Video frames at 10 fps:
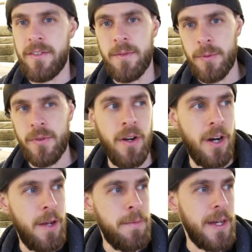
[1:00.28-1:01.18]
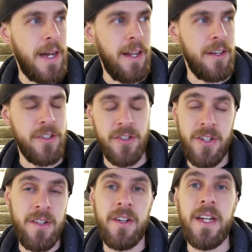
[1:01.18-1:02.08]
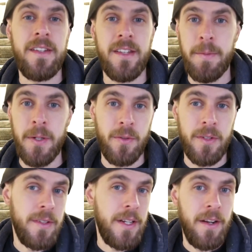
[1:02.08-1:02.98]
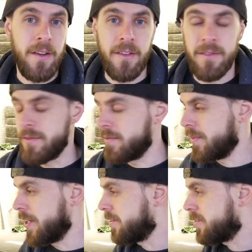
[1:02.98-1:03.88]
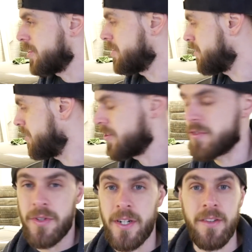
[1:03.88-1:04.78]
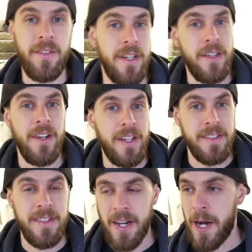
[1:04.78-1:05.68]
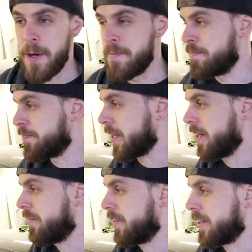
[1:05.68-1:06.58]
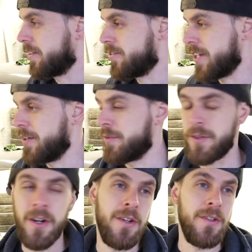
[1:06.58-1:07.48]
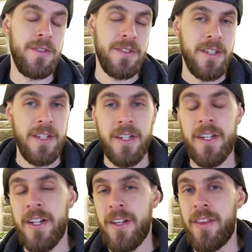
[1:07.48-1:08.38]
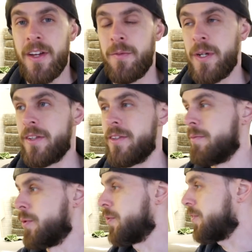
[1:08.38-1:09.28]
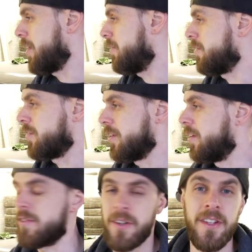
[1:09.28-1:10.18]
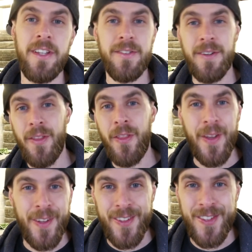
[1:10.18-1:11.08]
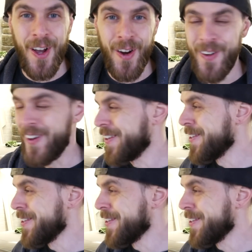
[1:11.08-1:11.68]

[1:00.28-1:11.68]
subscribed, and just generate into the build. It's just really nice. And if the channel grows, then we can do more stuff. I've got loads of ideas for other things, so